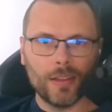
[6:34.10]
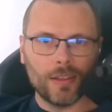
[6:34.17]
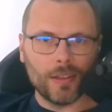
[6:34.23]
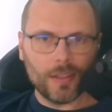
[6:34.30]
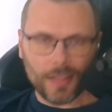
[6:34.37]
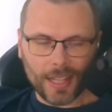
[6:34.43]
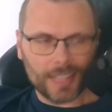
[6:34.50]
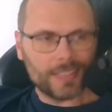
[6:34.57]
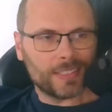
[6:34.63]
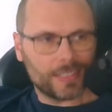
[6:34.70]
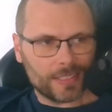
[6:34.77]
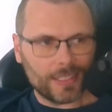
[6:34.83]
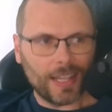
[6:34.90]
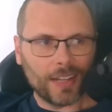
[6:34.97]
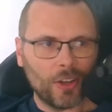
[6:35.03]

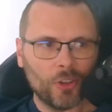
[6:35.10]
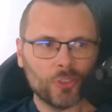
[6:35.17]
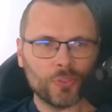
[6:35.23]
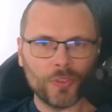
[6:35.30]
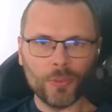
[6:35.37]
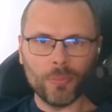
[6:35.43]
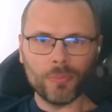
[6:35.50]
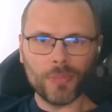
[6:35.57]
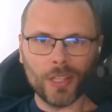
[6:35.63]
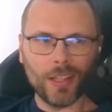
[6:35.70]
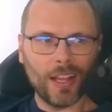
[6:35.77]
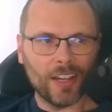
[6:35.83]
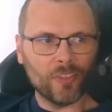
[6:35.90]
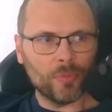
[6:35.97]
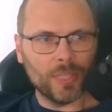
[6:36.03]
That goes from a
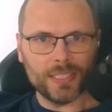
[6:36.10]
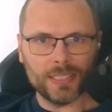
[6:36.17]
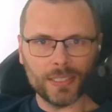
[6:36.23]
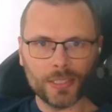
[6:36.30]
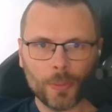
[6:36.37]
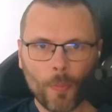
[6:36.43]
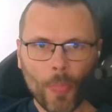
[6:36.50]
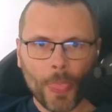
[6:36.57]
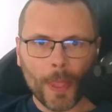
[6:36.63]
lot of places.